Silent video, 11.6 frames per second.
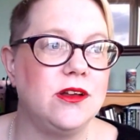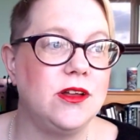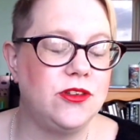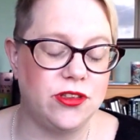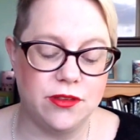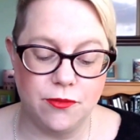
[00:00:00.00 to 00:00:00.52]

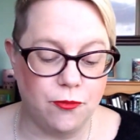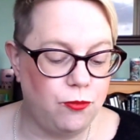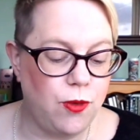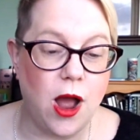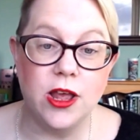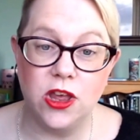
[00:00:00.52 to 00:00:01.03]
just
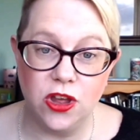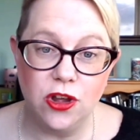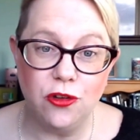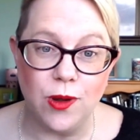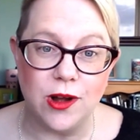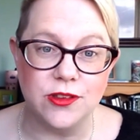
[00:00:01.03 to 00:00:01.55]
a
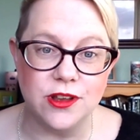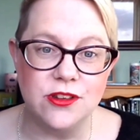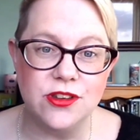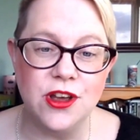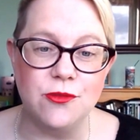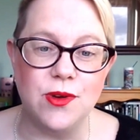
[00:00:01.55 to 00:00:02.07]
huge well done
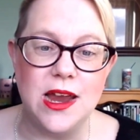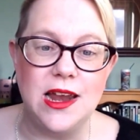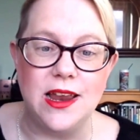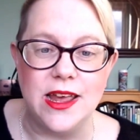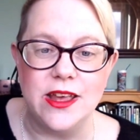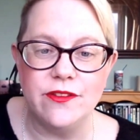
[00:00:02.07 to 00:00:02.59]
to her
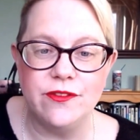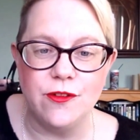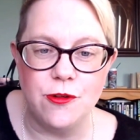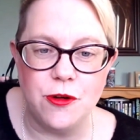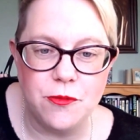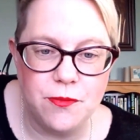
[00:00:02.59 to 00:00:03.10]
really
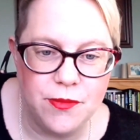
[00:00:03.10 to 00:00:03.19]
for